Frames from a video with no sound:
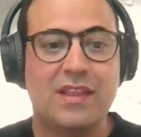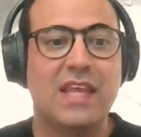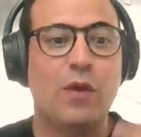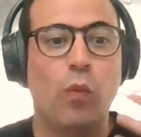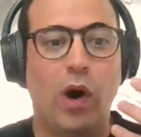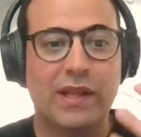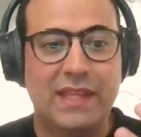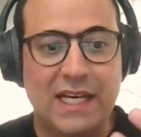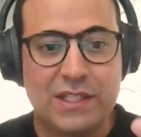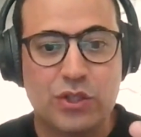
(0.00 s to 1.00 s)
They
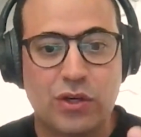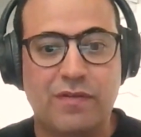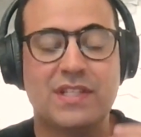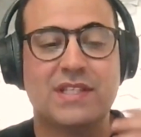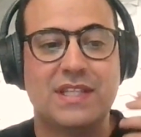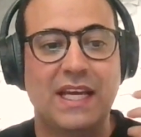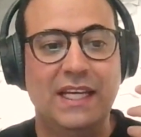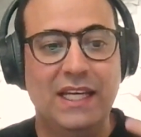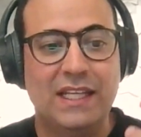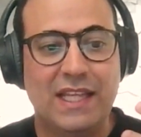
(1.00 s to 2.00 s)
want that service, they
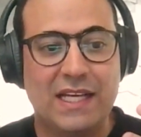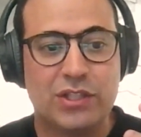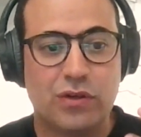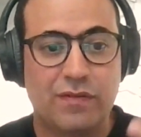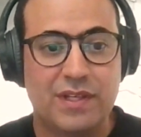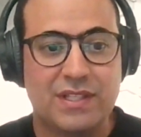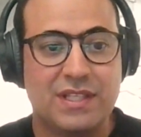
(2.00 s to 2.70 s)
need that service.